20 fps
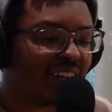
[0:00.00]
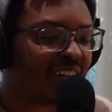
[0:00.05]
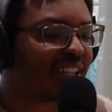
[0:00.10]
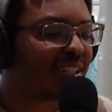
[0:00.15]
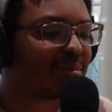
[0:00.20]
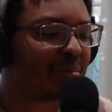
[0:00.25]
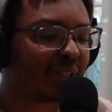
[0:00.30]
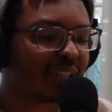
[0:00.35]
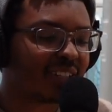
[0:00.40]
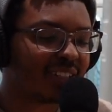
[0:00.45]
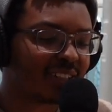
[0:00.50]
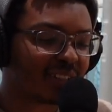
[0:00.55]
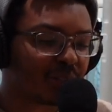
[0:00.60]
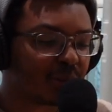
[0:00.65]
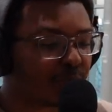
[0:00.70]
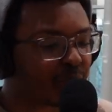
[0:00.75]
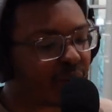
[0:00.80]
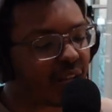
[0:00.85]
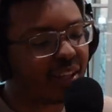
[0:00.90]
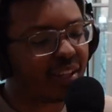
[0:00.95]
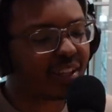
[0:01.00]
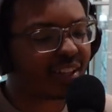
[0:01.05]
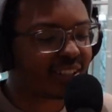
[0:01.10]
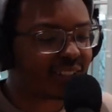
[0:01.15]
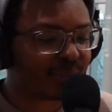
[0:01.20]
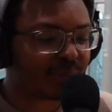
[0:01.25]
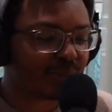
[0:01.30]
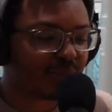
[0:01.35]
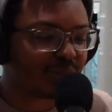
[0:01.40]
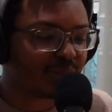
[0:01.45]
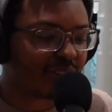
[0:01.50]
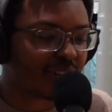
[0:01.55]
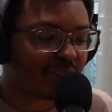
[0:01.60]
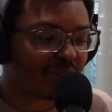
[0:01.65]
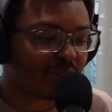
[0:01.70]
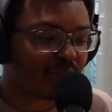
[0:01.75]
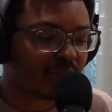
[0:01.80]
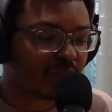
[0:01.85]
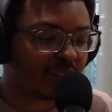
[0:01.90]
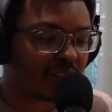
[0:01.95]
It's because when I look at someone who's not
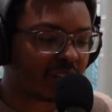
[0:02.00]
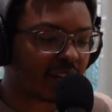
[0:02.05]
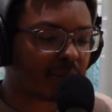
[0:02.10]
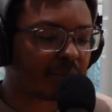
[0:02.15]
voting,